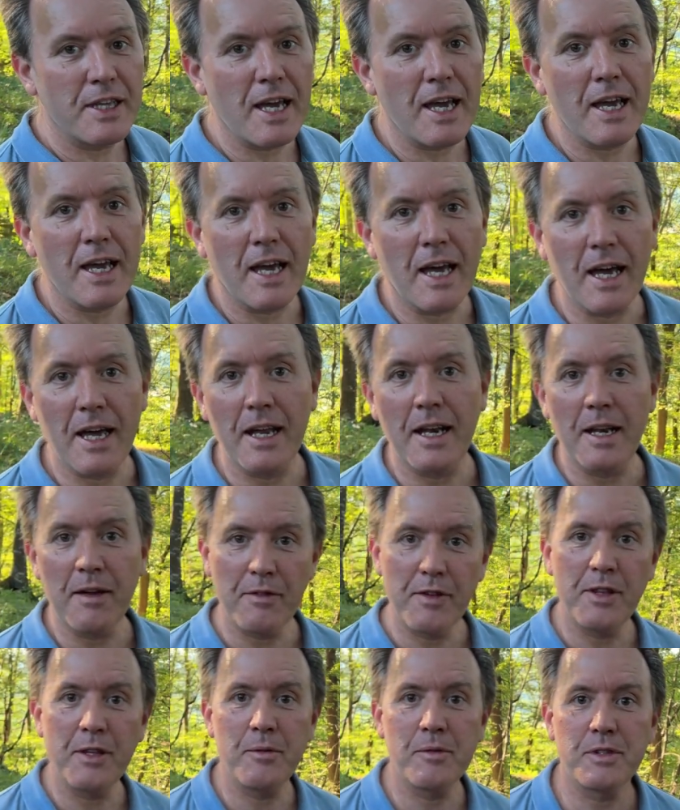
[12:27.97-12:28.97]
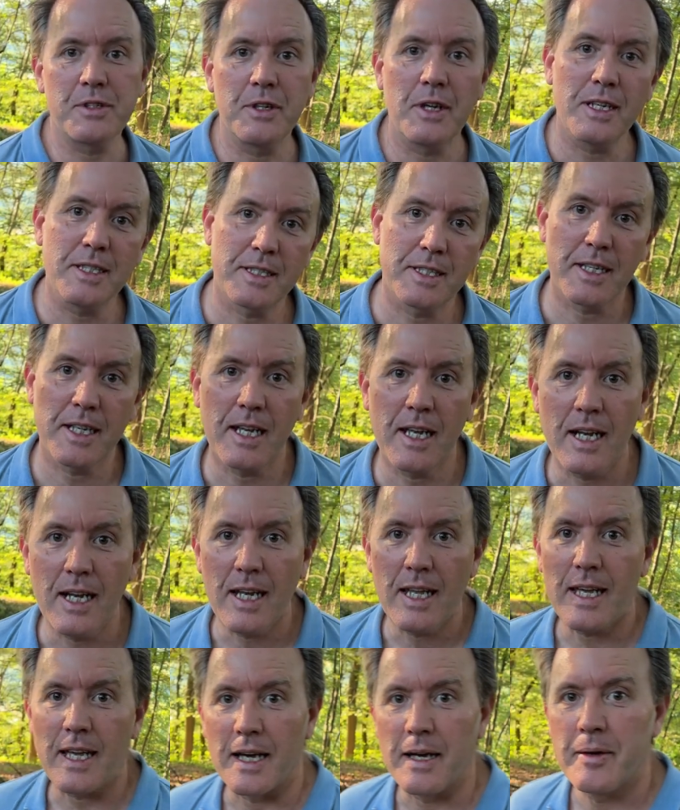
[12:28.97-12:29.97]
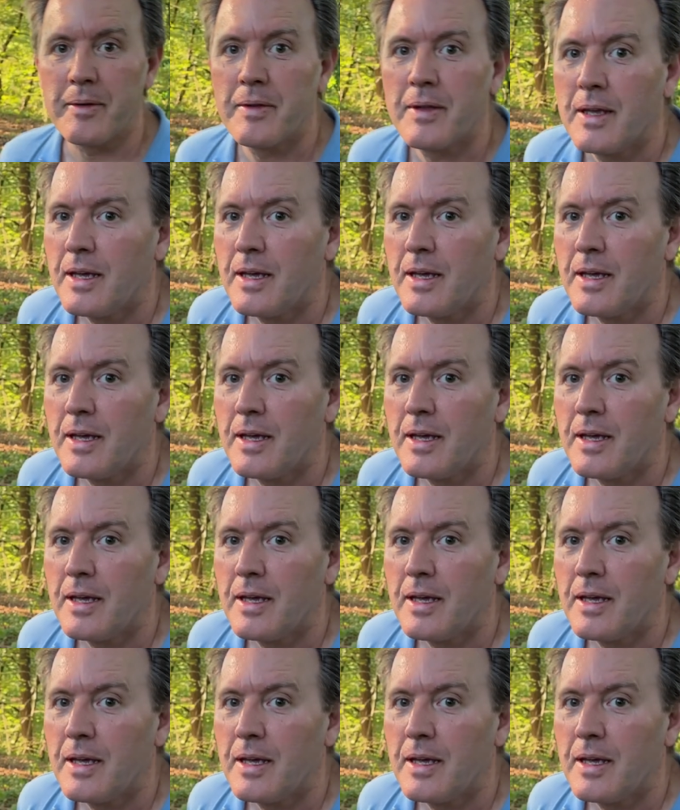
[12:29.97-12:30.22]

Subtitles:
there and everything was nice and clear.